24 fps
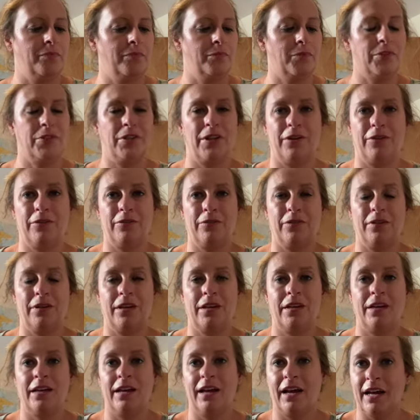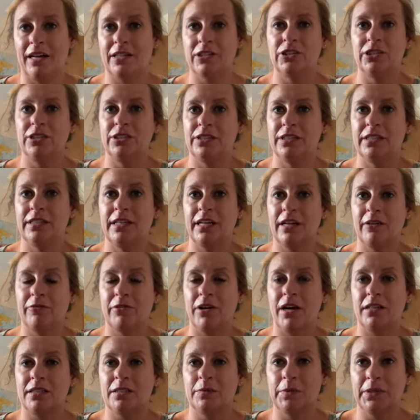So actually you can get
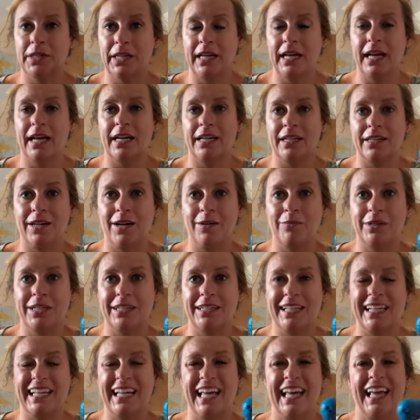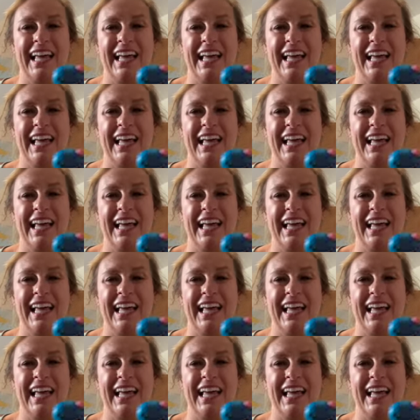rocks pretty economically.